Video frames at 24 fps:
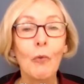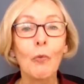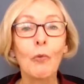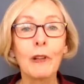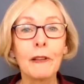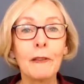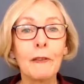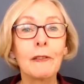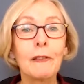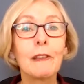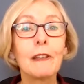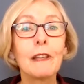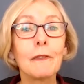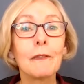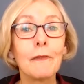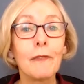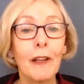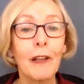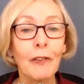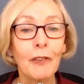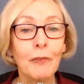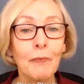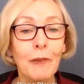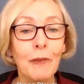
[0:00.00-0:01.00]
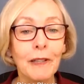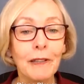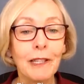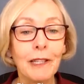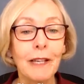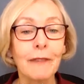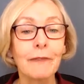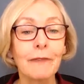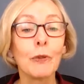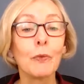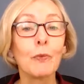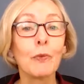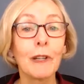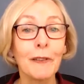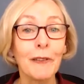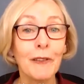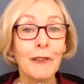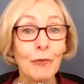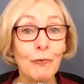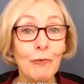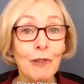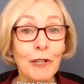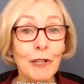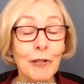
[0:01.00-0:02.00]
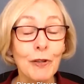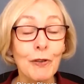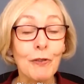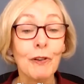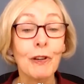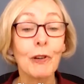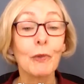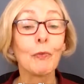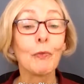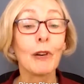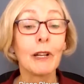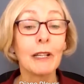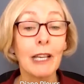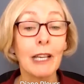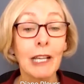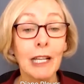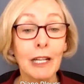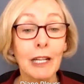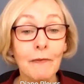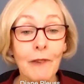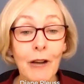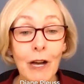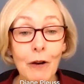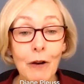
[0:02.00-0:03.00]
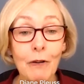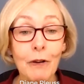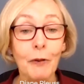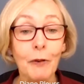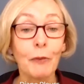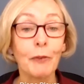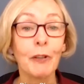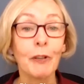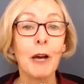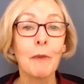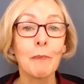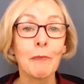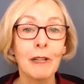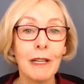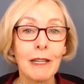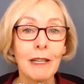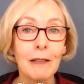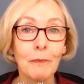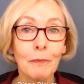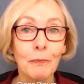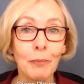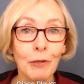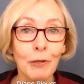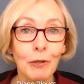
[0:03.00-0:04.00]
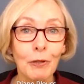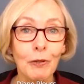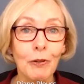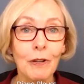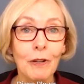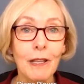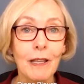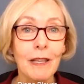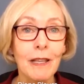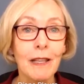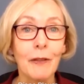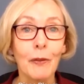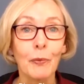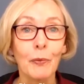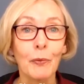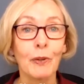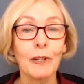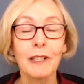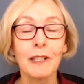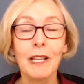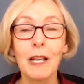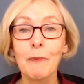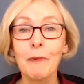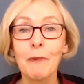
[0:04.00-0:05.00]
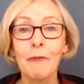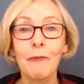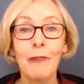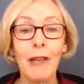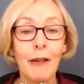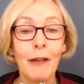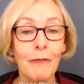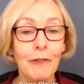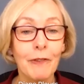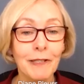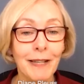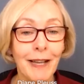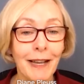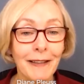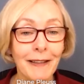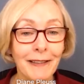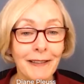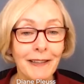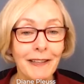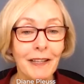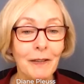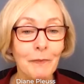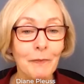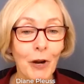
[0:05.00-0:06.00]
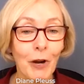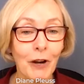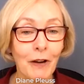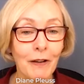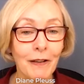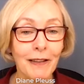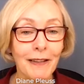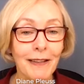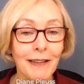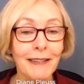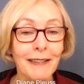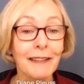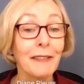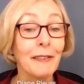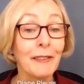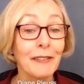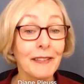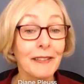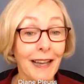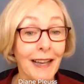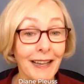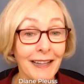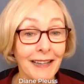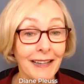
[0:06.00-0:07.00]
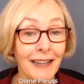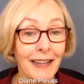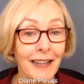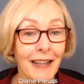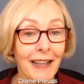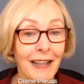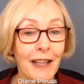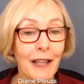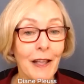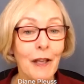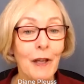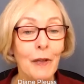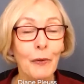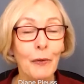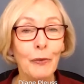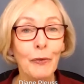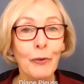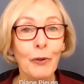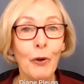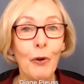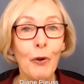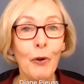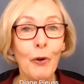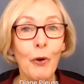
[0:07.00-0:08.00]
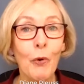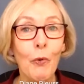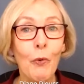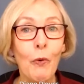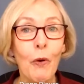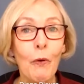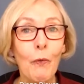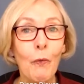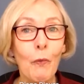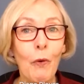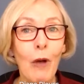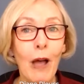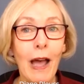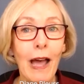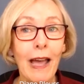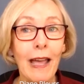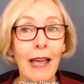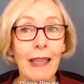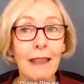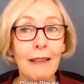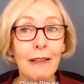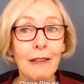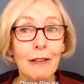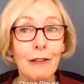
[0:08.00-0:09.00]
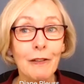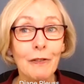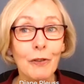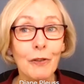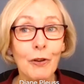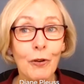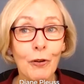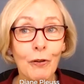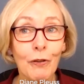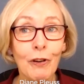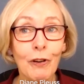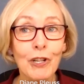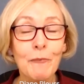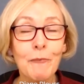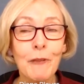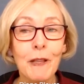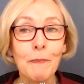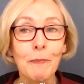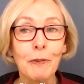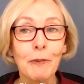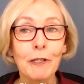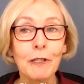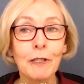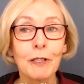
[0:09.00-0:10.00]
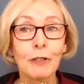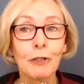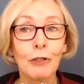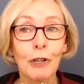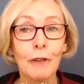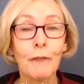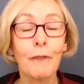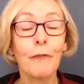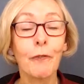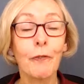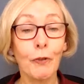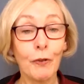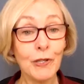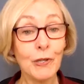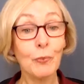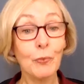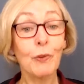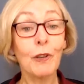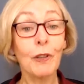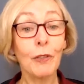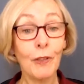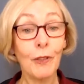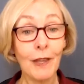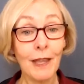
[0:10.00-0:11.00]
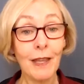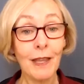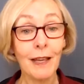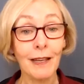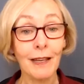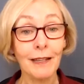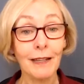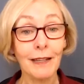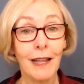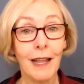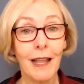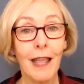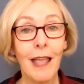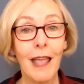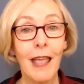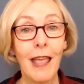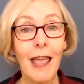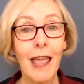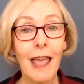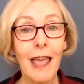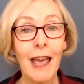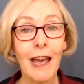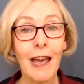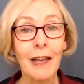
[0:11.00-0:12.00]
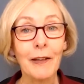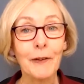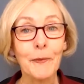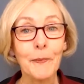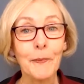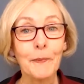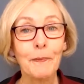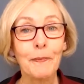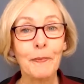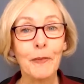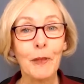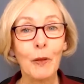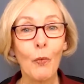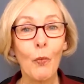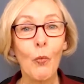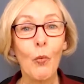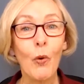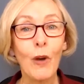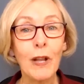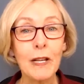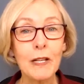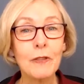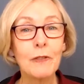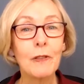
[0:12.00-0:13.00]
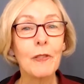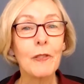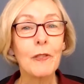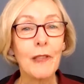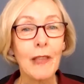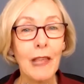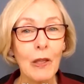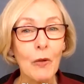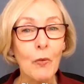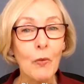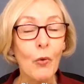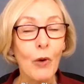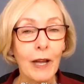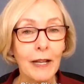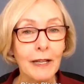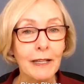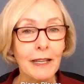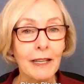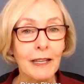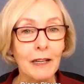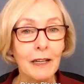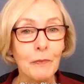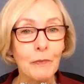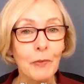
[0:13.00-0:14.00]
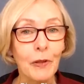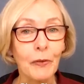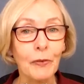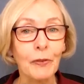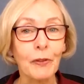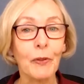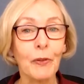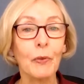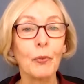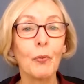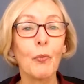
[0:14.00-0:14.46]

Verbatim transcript: What's the investment level? What's the return? What kind of hours? How many employees? What type of advertising and marketing is done? So I encourage people to look first within and what do they want in a business?